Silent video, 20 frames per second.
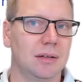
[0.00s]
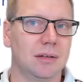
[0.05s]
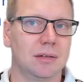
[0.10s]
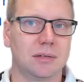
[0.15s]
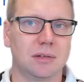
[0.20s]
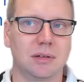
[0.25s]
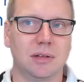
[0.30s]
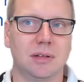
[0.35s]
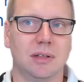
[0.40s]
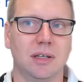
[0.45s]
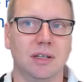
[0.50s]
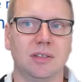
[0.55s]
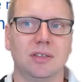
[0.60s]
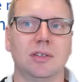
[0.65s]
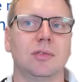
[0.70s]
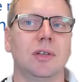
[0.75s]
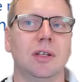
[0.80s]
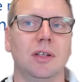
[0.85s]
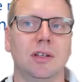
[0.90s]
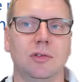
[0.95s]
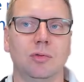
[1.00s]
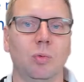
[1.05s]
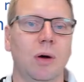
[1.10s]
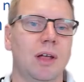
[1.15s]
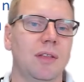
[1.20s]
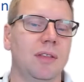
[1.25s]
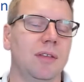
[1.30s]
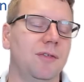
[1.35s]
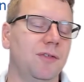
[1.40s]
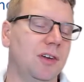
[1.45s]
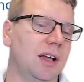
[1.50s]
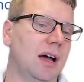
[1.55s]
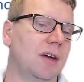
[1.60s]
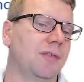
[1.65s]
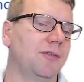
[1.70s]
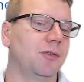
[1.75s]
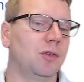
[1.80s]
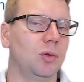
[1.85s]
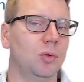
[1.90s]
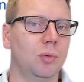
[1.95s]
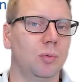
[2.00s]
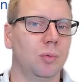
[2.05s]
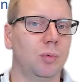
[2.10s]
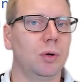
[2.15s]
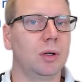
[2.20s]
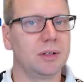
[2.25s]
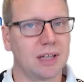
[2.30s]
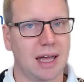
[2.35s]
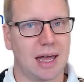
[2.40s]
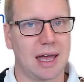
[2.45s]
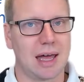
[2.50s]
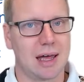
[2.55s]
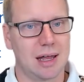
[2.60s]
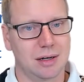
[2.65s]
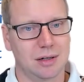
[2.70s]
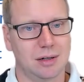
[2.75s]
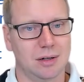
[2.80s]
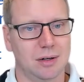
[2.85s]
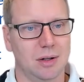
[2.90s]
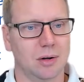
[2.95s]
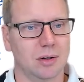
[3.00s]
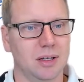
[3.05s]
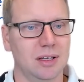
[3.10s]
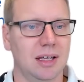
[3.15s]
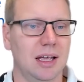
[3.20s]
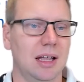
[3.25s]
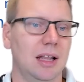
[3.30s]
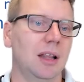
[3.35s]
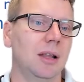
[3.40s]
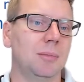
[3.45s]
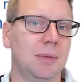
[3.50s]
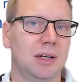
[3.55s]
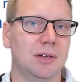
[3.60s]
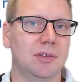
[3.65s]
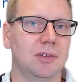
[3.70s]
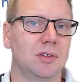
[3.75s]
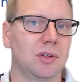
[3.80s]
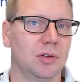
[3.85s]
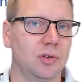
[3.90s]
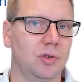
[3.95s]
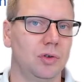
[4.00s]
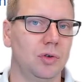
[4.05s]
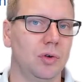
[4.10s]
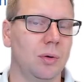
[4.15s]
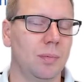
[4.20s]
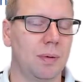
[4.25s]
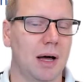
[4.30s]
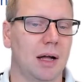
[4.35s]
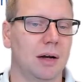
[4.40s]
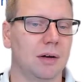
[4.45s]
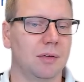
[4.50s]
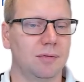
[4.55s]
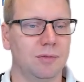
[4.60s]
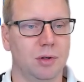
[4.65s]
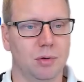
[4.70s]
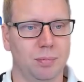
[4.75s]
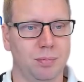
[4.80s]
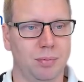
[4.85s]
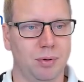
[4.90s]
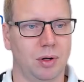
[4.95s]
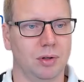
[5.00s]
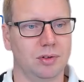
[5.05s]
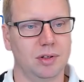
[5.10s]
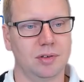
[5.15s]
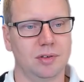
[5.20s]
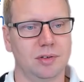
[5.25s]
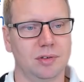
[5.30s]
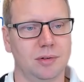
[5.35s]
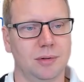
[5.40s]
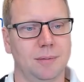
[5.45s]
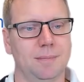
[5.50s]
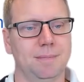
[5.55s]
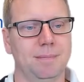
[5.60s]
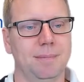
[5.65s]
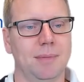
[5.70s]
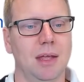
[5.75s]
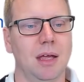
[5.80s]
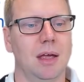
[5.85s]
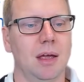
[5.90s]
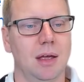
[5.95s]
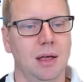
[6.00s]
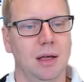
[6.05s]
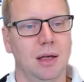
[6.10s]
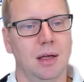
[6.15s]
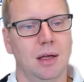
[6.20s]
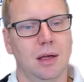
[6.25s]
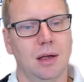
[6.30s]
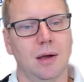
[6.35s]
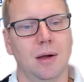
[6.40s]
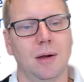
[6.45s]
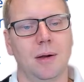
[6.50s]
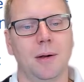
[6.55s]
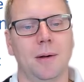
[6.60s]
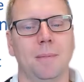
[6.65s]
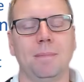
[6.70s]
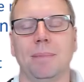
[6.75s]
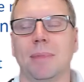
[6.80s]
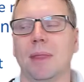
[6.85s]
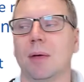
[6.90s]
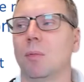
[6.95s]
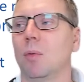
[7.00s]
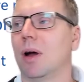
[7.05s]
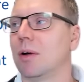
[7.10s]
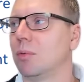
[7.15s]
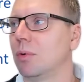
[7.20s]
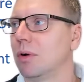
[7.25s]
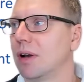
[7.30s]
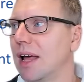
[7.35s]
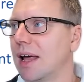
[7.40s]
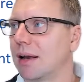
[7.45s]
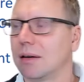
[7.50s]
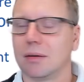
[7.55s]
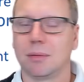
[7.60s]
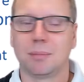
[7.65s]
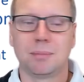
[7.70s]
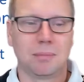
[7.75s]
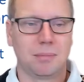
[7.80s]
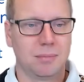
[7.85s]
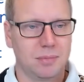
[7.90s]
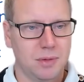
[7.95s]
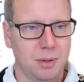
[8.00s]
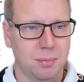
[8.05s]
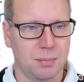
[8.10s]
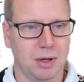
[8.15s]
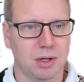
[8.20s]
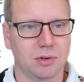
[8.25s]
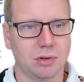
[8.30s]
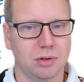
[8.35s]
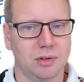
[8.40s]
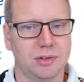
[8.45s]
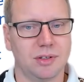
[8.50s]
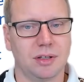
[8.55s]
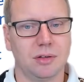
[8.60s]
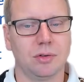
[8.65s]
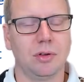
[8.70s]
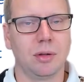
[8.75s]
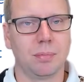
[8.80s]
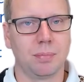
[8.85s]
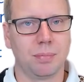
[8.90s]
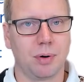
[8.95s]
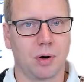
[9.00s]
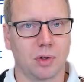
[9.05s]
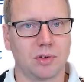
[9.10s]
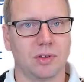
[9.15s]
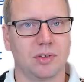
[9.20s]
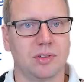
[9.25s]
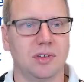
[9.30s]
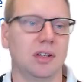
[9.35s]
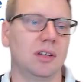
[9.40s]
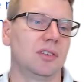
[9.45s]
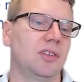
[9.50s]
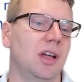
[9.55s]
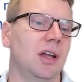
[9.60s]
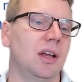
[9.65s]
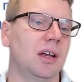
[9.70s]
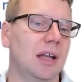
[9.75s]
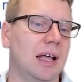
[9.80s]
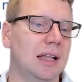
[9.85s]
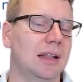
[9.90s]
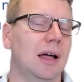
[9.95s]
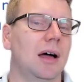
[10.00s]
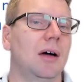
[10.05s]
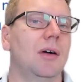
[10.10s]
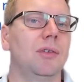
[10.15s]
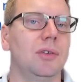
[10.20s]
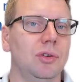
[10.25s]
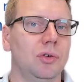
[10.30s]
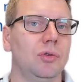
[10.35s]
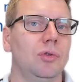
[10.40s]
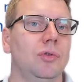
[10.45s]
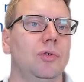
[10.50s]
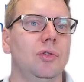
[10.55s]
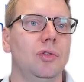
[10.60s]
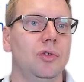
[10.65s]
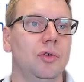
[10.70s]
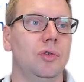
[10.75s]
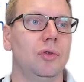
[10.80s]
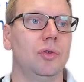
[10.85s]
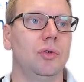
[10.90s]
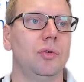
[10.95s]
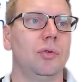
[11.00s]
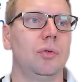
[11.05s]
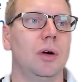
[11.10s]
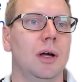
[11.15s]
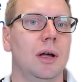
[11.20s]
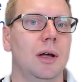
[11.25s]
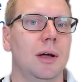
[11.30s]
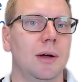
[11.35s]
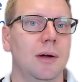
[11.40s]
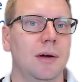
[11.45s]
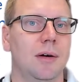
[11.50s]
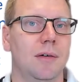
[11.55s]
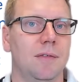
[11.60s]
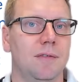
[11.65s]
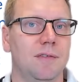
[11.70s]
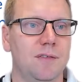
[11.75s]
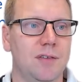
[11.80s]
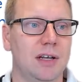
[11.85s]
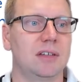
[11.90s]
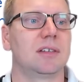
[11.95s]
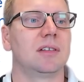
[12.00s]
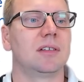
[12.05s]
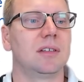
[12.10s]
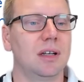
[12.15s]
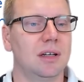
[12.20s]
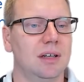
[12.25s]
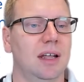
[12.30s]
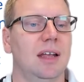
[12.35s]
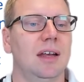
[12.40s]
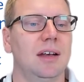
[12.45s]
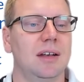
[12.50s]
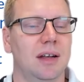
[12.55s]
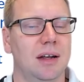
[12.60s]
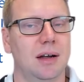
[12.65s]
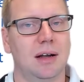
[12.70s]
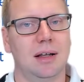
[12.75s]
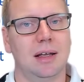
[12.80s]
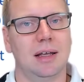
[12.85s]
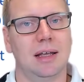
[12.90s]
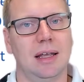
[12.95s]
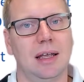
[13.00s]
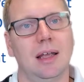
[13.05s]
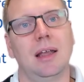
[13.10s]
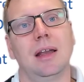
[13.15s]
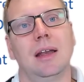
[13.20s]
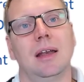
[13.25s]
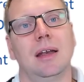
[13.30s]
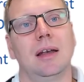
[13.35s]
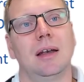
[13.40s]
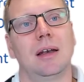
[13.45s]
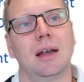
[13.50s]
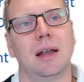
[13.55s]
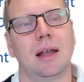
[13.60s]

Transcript: This is where the Figaf tool would add logging elements to a part of your process, where it would add the modules into the processing chain, allowing you to fetch the data in